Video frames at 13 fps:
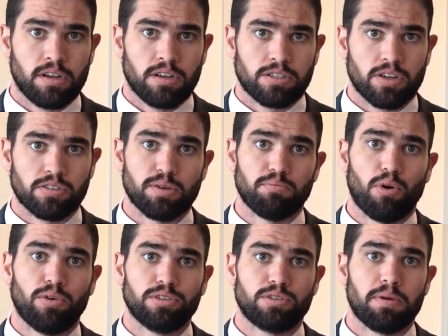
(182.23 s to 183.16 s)
So it's
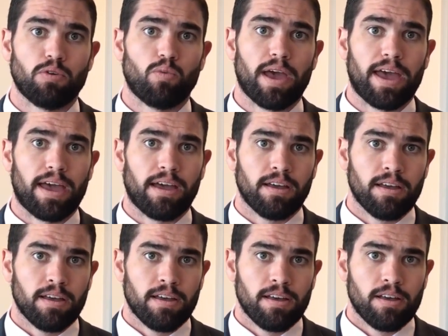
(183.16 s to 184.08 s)
important to be aware
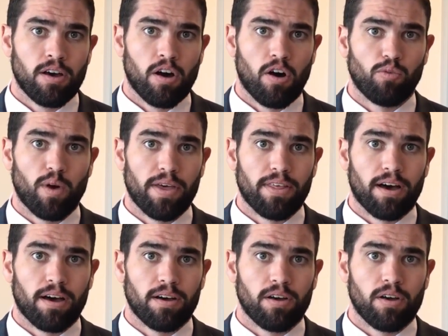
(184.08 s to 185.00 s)
of
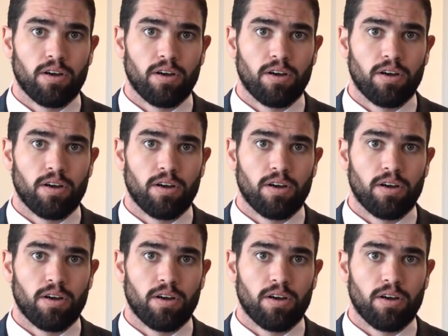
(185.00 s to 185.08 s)
whether